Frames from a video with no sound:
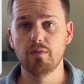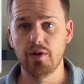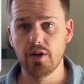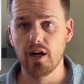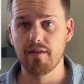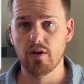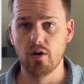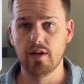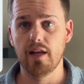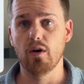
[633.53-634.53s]
but you're going to have to
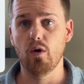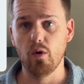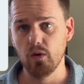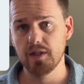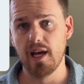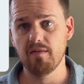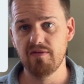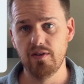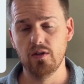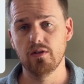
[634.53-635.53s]
go down the whole damn
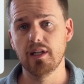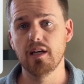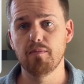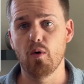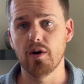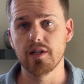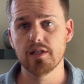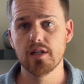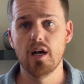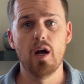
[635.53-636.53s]
field to get
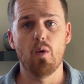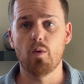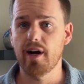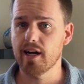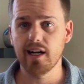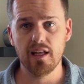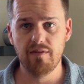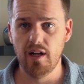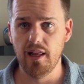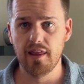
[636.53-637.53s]
points. We're not going to give
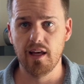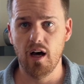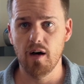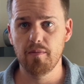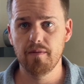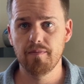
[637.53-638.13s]
anything up.